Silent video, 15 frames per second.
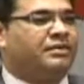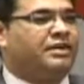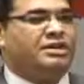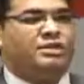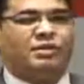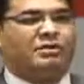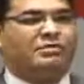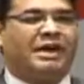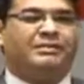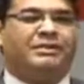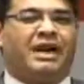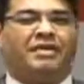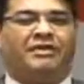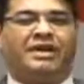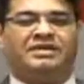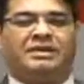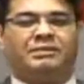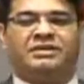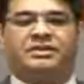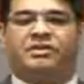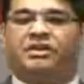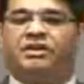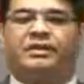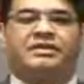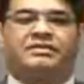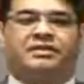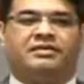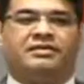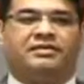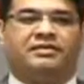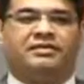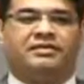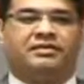Each one might be having a separate set of devices.